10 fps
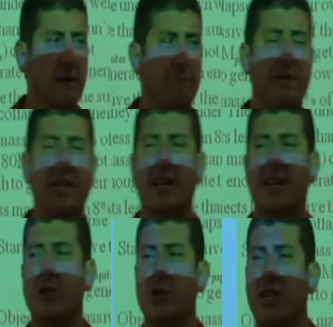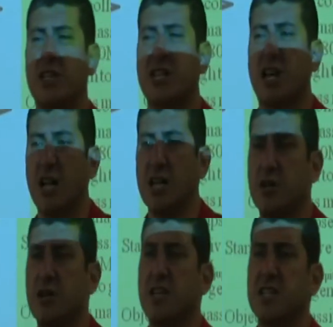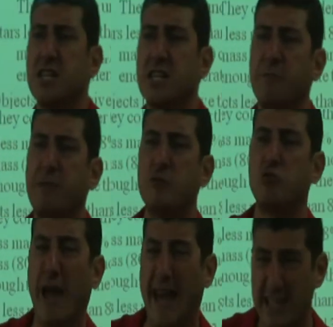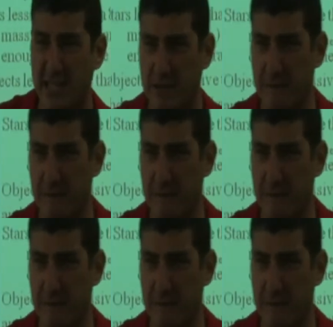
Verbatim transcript: Because its color is going to be red,